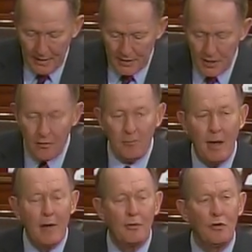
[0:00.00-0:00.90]
Senator
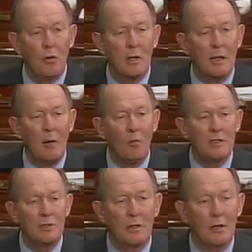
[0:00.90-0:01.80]
Byron Dorgan, I
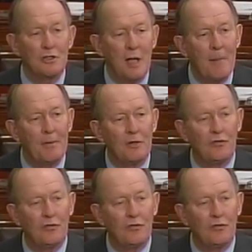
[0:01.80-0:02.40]
once our chaplain